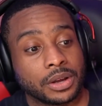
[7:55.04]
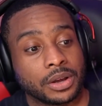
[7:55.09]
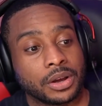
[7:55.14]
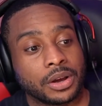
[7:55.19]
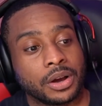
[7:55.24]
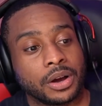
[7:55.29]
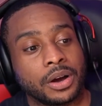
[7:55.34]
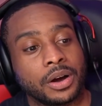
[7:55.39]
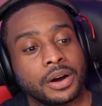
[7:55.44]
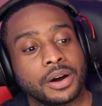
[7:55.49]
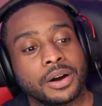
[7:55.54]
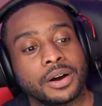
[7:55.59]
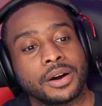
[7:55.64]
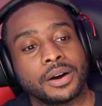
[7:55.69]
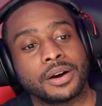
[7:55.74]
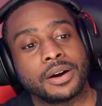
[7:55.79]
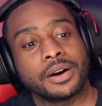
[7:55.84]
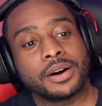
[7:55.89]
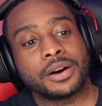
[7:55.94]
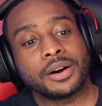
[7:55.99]

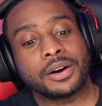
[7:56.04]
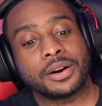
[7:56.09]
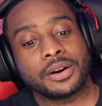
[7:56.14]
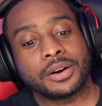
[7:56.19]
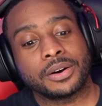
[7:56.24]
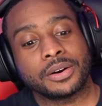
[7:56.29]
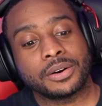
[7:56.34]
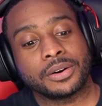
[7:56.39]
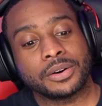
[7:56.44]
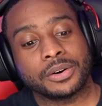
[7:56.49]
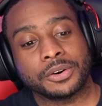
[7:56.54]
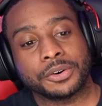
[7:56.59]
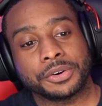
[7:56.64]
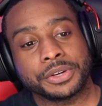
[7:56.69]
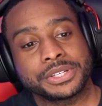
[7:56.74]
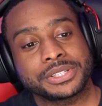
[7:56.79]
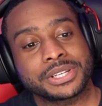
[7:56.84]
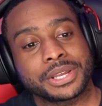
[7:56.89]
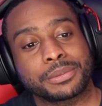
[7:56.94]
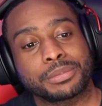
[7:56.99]
Oh,
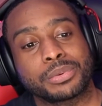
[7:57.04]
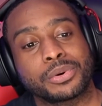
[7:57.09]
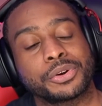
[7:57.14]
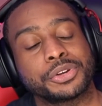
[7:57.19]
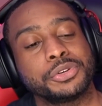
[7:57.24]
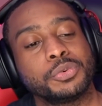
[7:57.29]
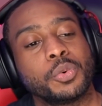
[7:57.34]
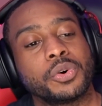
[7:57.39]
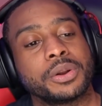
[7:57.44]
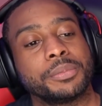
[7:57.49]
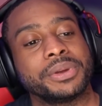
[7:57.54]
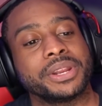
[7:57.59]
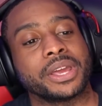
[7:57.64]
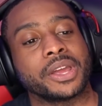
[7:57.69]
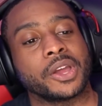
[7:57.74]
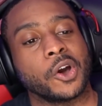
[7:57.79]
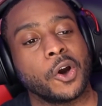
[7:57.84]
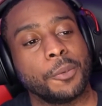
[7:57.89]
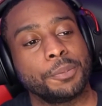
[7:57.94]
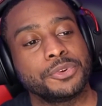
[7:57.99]
he's like, bro, you wanted me to
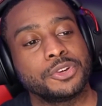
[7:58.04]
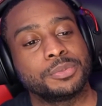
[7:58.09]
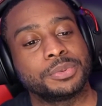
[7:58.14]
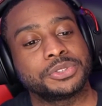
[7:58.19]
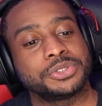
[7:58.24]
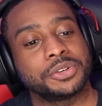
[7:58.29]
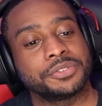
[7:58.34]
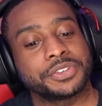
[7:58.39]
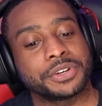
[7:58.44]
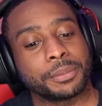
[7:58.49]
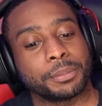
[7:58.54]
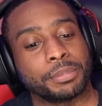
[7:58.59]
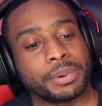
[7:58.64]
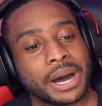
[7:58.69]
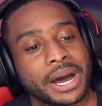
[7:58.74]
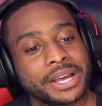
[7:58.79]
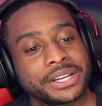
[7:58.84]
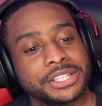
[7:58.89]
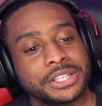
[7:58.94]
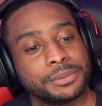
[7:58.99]
help you, but you over here
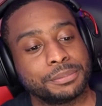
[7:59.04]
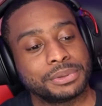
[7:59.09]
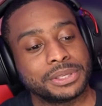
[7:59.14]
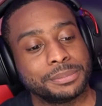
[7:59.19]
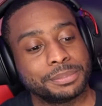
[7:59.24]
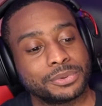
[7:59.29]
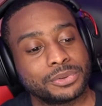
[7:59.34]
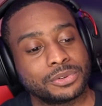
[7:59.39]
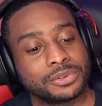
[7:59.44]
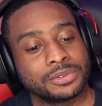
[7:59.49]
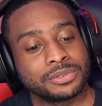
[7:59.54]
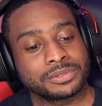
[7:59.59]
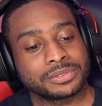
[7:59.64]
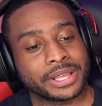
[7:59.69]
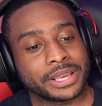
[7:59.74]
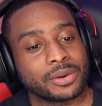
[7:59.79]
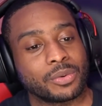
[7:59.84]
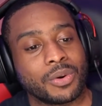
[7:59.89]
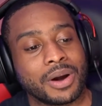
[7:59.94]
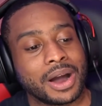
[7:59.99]
bodying people?
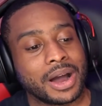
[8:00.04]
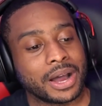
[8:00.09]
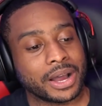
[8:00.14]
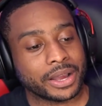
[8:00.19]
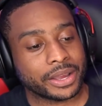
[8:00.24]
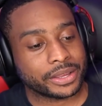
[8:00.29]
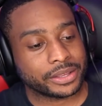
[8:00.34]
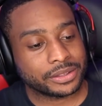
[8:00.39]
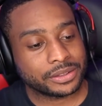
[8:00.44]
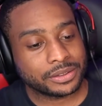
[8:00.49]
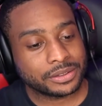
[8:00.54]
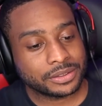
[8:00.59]
Like, why?